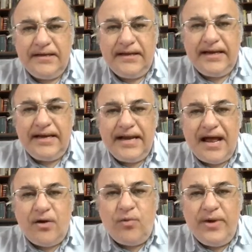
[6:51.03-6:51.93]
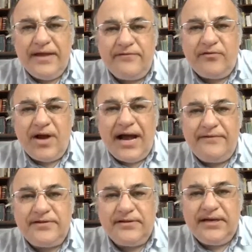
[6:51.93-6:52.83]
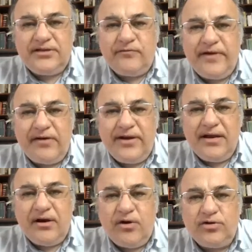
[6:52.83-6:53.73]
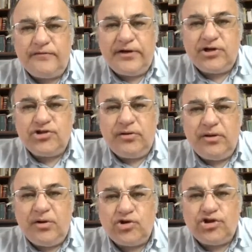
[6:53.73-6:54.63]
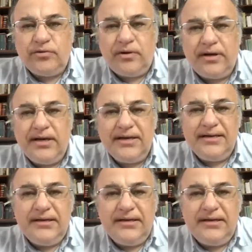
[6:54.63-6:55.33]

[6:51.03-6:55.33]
And now we have arrived at a very controversial ossuary,